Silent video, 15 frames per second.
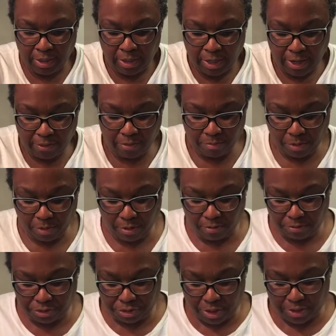And the burner
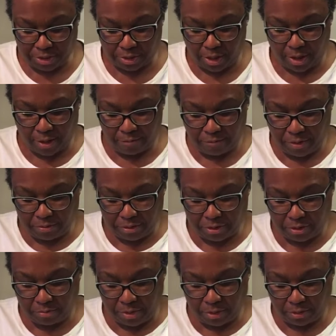shuts off. It'll
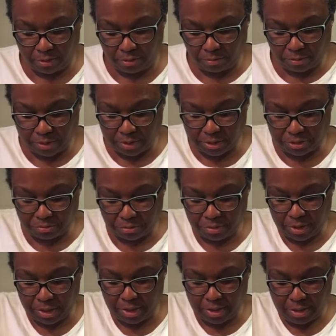still be a little residual
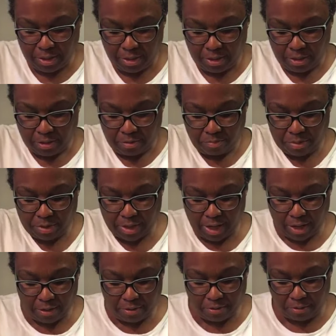heat, but
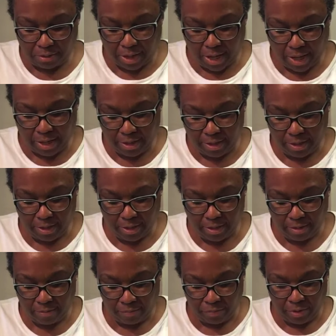not a whole lot,
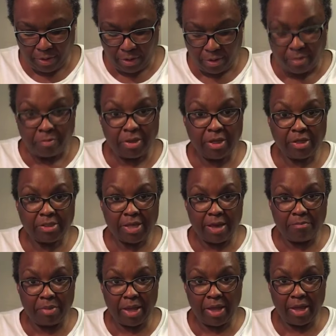because
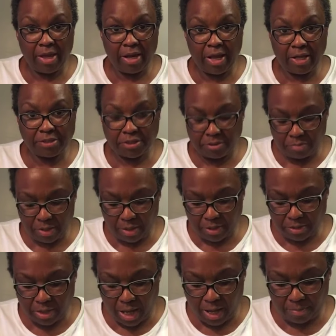that pan has to be on
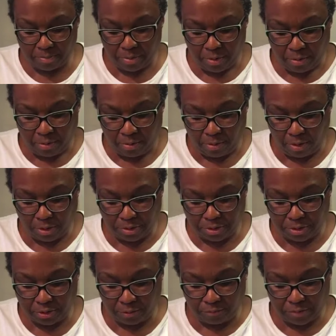top or a
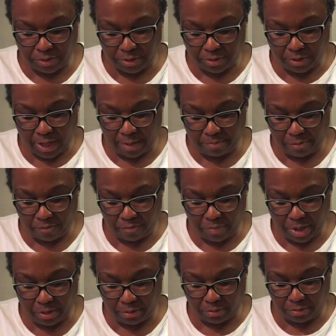surface, a type of
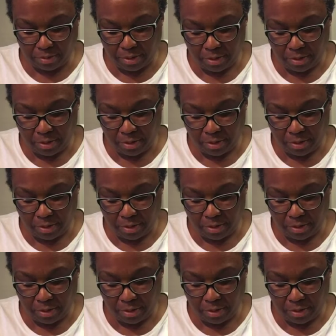metal